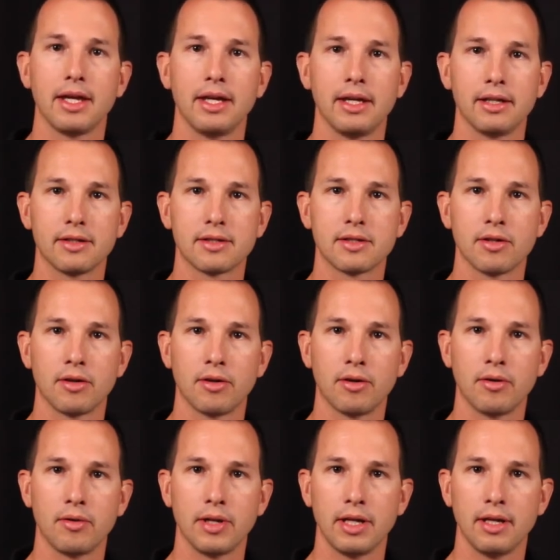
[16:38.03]
And
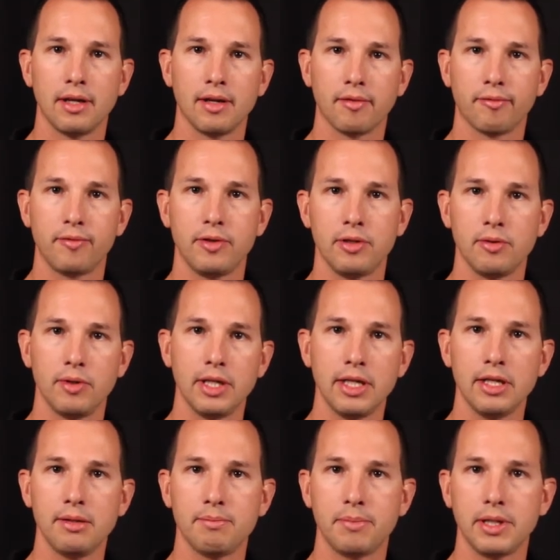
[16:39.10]
so if you
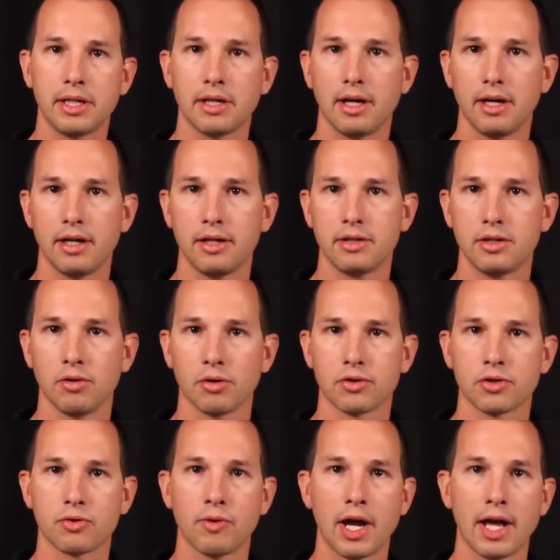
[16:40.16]
eat because you're
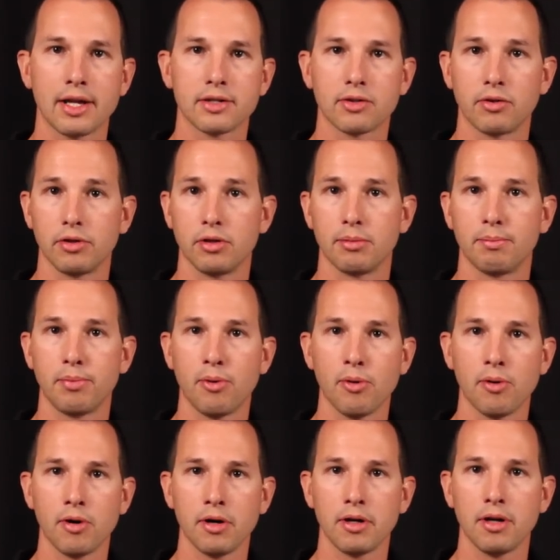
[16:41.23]
stressed or you're
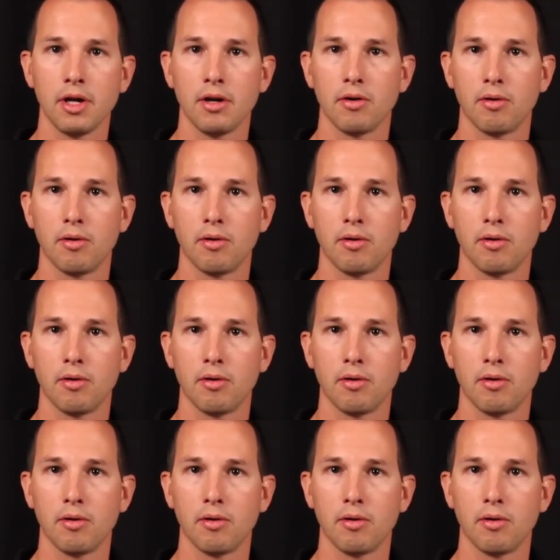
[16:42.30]
bored,